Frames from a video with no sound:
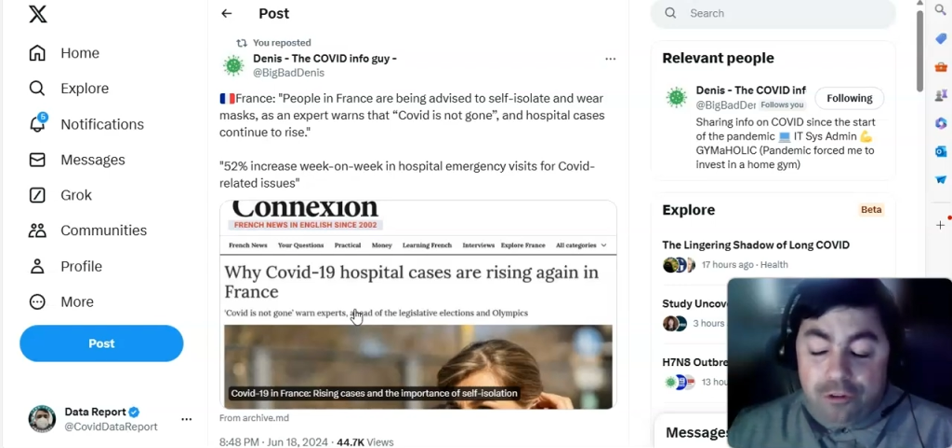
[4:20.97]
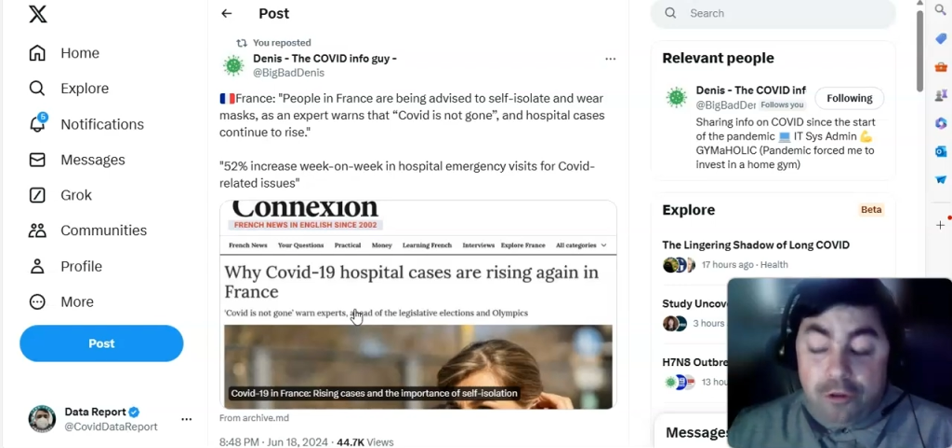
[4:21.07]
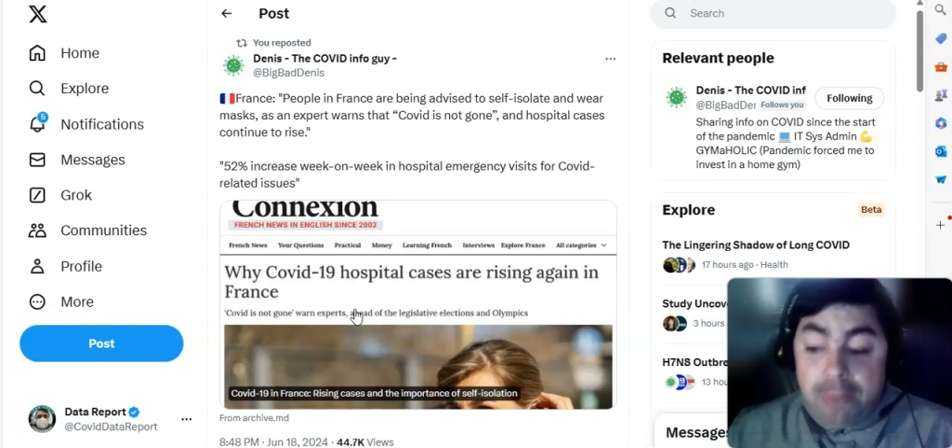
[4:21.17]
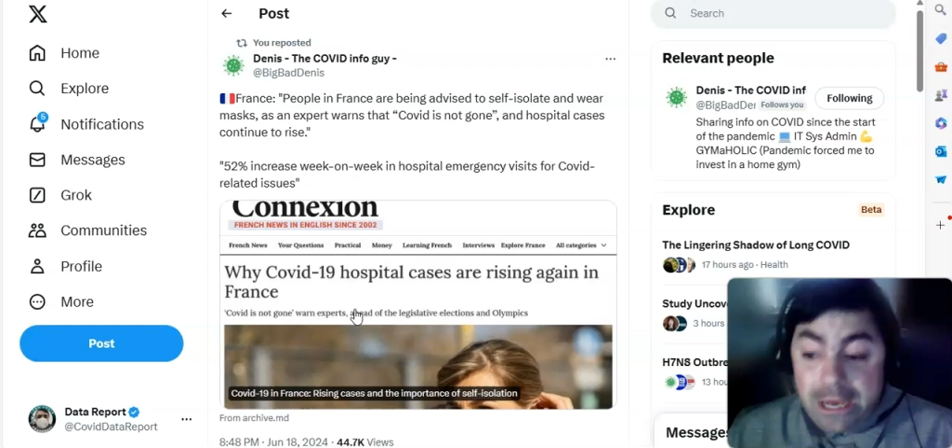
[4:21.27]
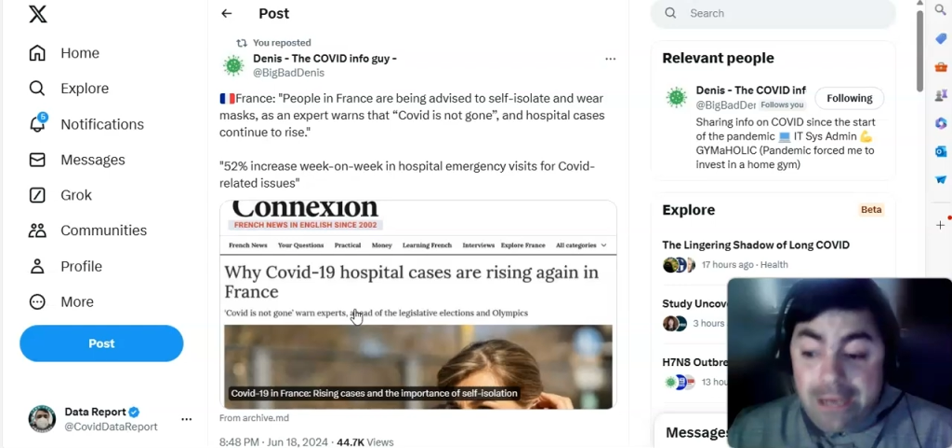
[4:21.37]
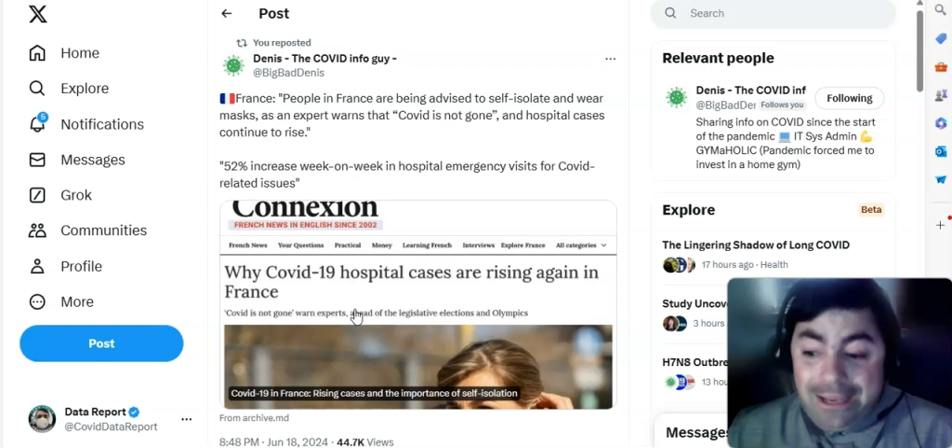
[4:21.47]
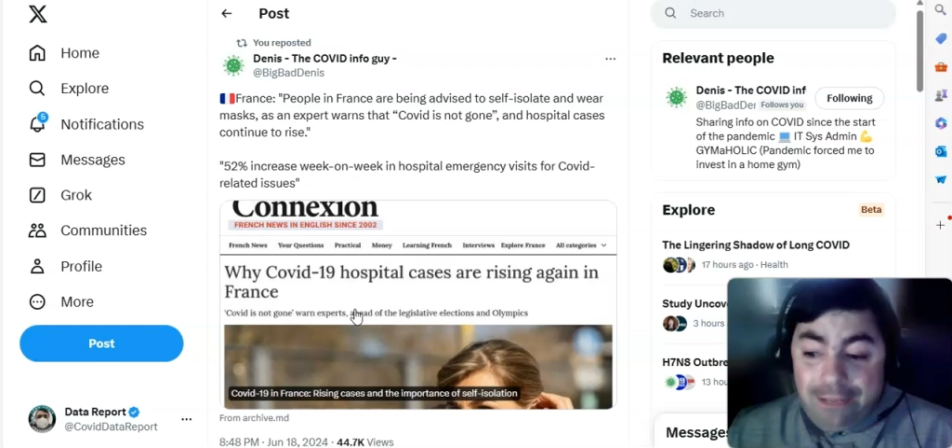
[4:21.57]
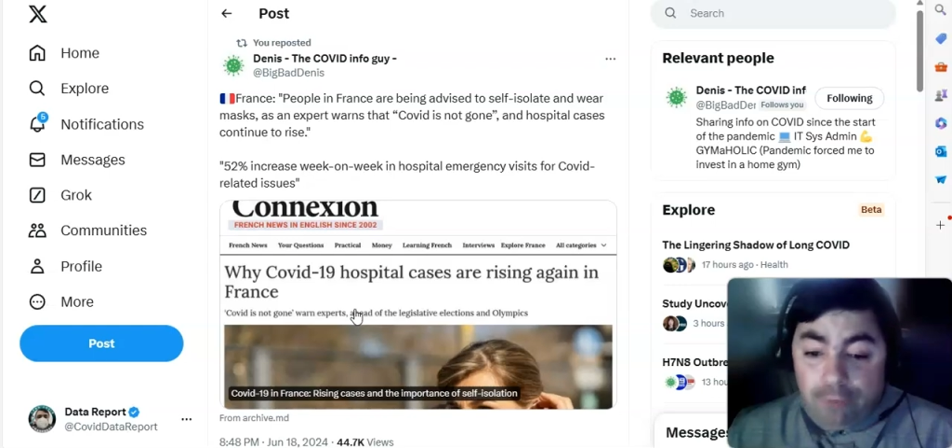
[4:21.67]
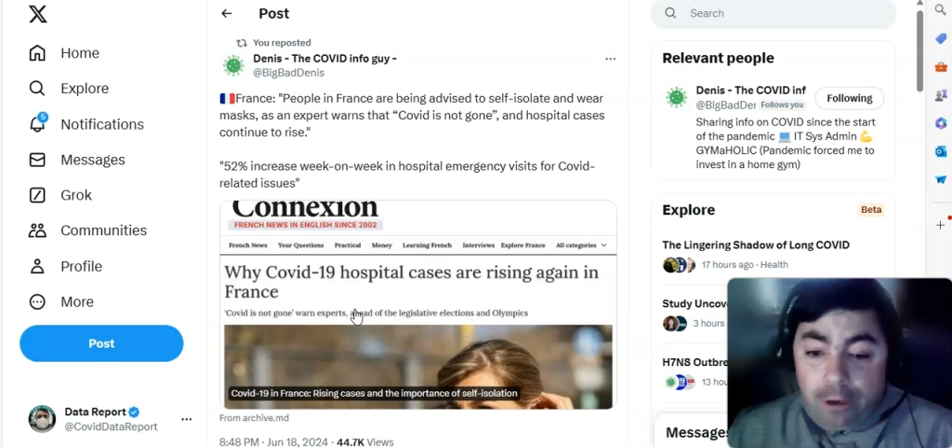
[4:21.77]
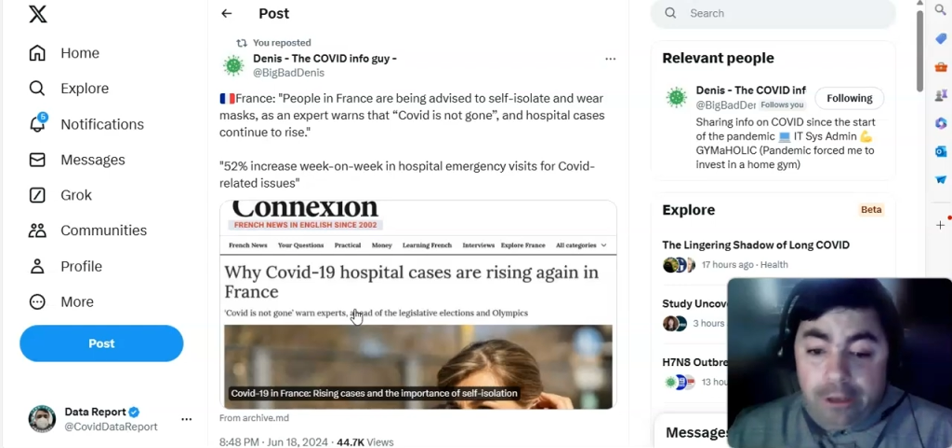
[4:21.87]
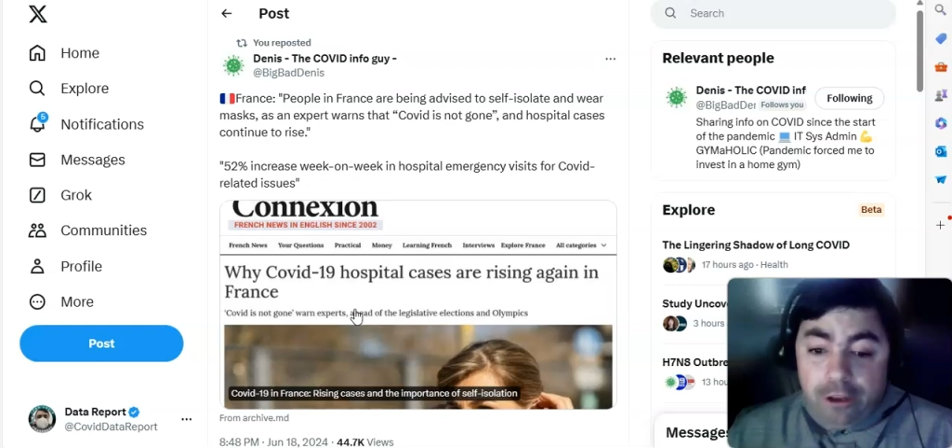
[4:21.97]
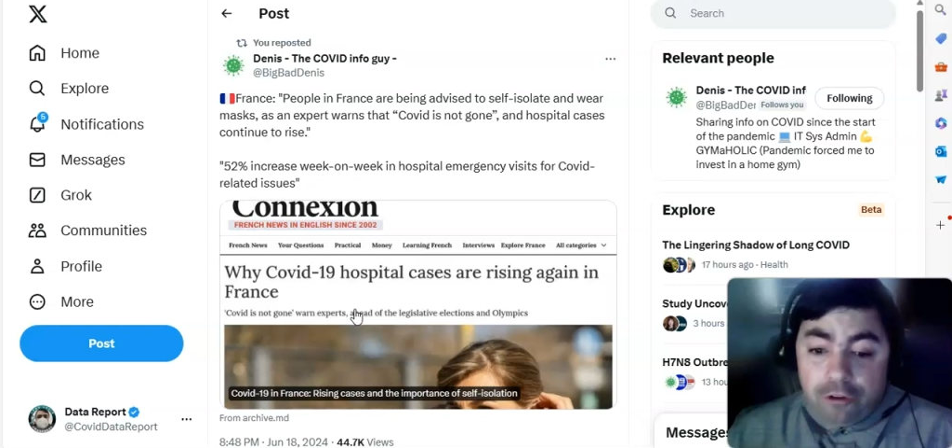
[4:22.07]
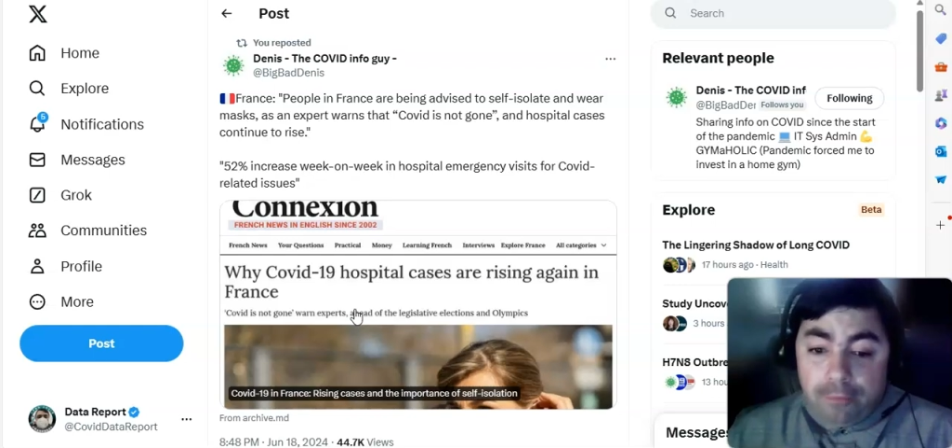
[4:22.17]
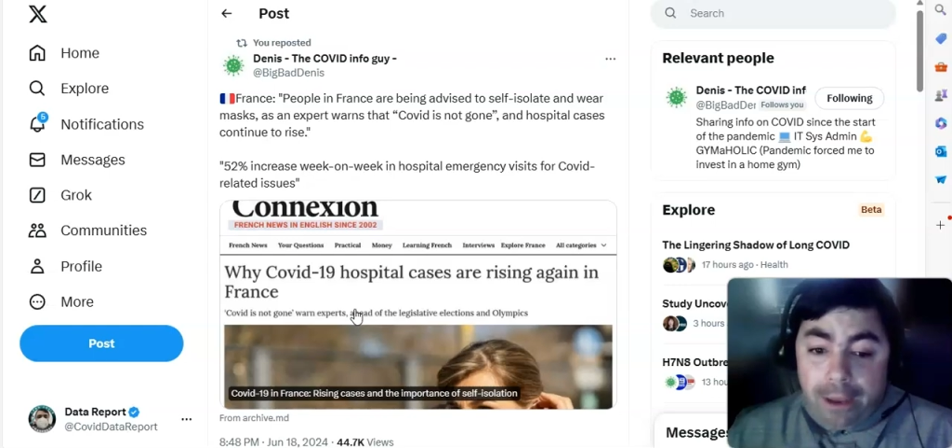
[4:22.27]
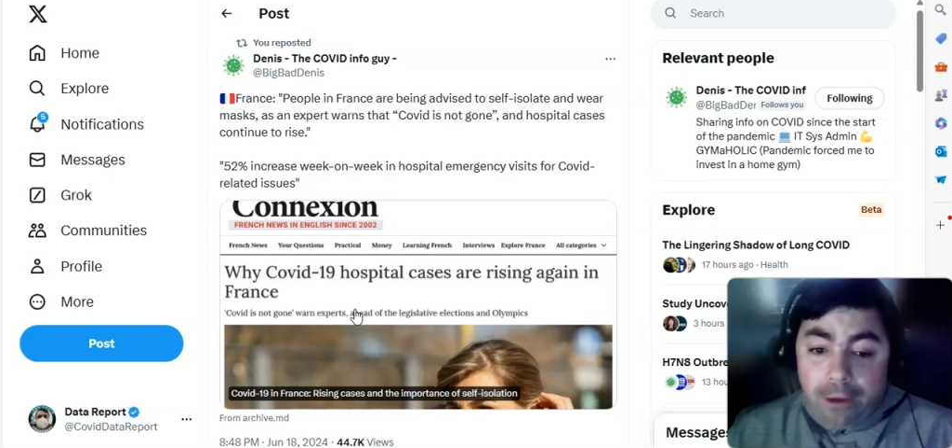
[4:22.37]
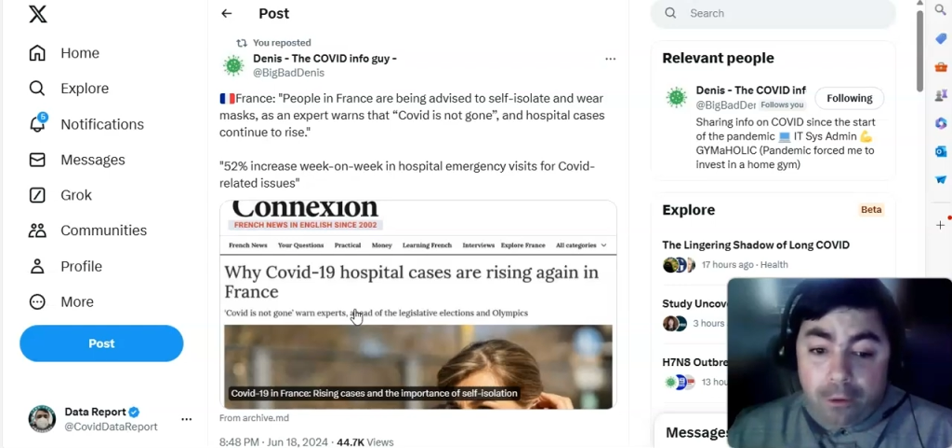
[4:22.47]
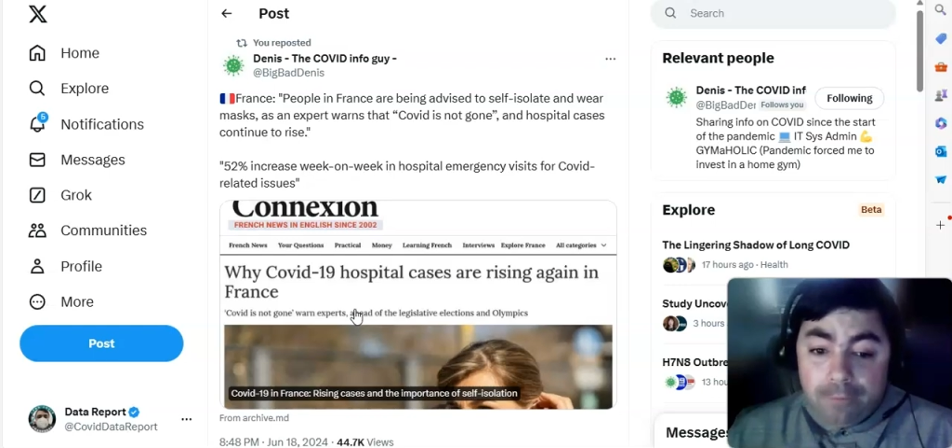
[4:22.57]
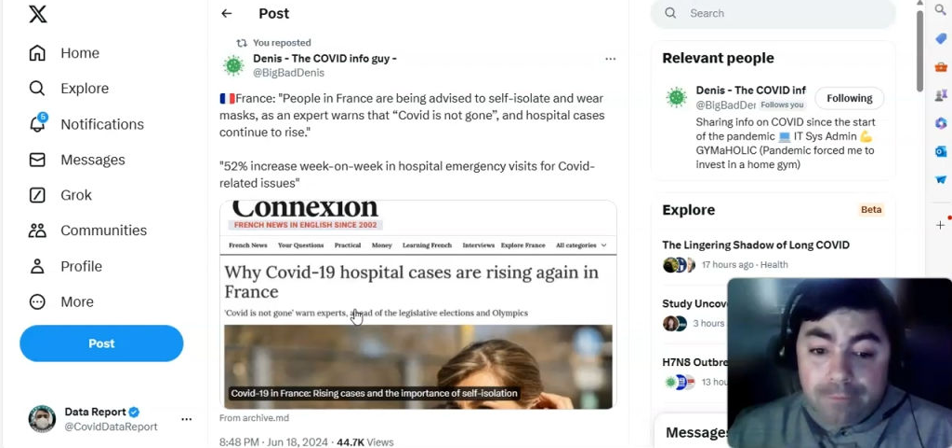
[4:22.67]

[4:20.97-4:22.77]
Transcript: To me, it really doesn't matter.